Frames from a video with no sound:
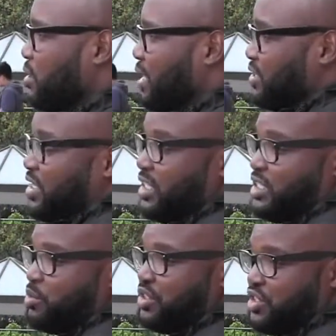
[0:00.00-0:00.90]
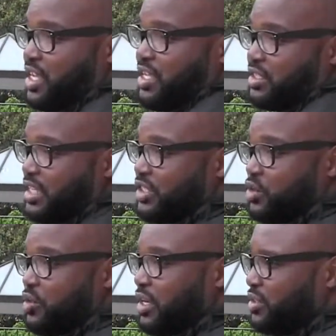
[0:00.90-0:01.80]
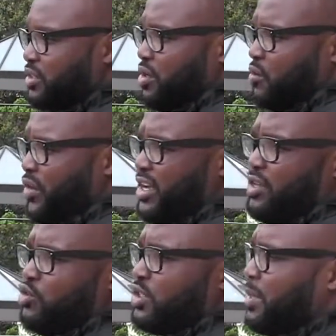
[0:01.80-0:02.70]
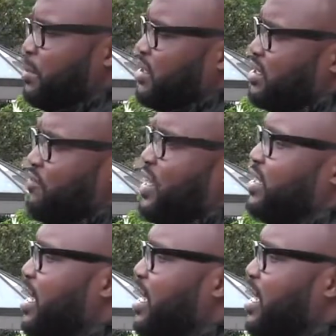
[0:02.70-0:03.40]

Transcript: They said she was genius at 2 years old, reading a newspaper and stuff like